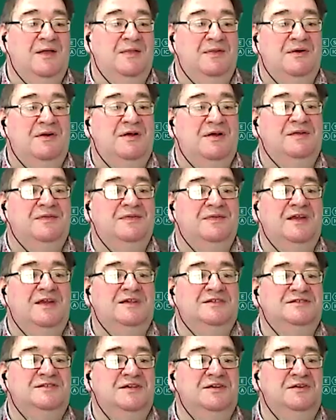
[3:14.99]
there are
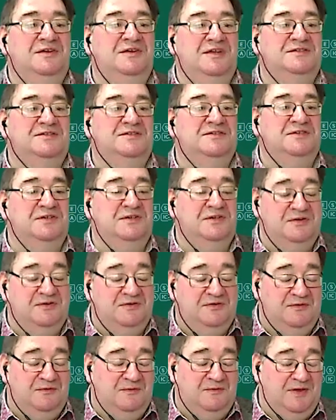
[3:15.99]
things that you need to
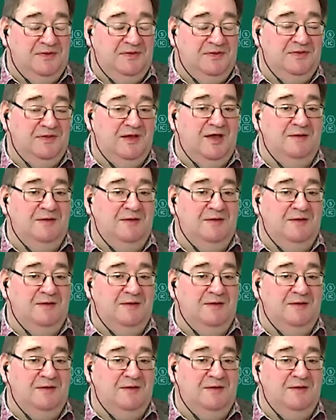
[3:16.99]
do with